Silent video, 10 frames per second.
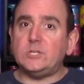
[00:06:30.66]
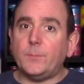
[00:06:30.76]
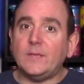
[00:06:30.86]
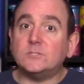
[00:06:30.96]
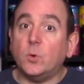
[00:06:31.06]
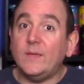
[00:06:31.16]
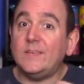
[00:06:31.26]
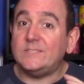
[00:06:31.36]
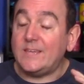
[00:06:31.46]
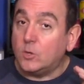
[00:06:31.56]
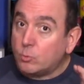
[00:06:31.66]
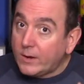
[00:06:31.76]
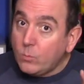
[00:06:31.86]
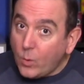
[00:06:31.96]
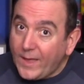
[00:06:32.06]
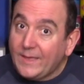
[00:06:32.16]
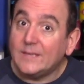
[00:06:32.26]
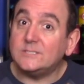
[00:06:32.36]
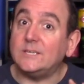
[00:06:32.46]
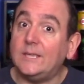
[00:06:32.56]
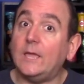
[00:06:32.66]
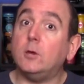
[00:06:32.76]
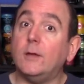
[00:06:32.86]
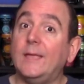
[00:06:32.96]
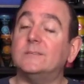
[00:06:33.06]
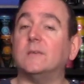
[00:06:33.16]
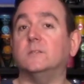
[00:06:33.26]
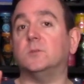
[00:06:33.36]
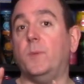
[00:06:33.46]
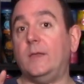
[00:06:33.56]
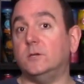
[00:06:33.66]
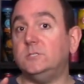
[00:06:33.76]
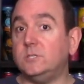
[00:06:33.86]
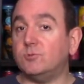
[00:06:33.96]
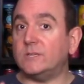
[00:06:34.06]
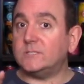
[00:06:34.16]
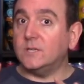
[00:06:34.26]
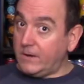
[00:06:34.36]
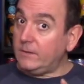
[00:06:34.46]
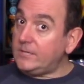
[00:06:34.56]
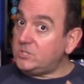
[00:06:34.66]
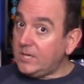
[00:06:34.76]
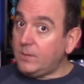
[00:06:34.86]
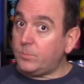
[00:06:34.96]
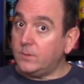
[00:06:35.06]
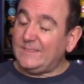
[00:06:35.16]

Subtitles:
shipping, so it is a great way to get your hands on some energy drinks fairly cheap.